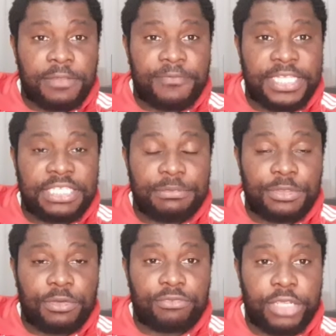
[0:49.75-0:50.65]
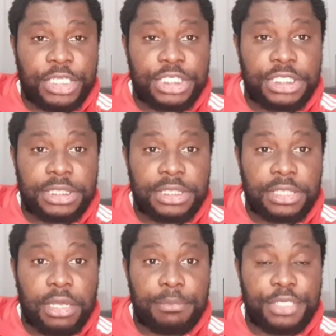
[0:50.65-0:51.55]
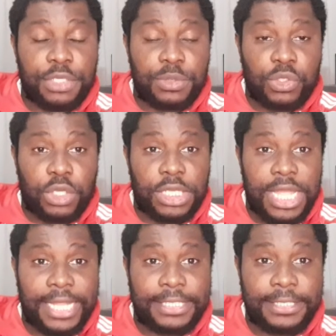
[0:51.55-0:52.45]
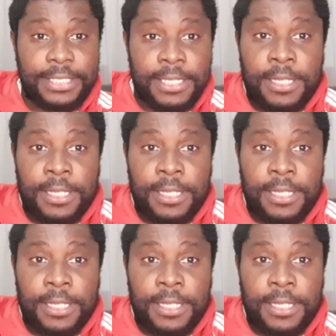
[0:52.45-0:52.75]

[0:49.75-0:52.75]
the victims of racist abuse online.